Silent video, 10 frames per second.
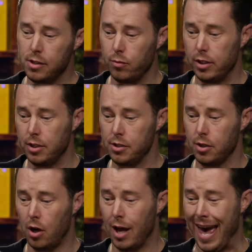that we just
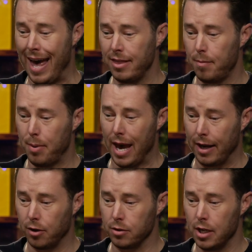saw, at the
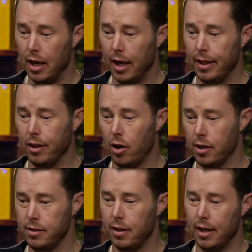Packers, and they
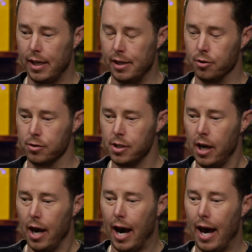lost to the Eagles.
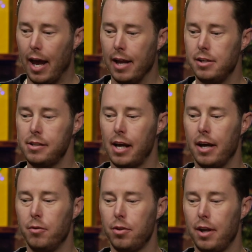I
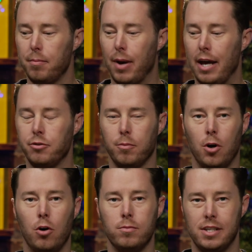don't think Patrick
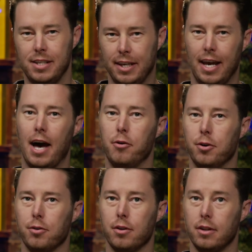Mahomes has
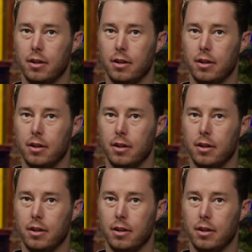encountered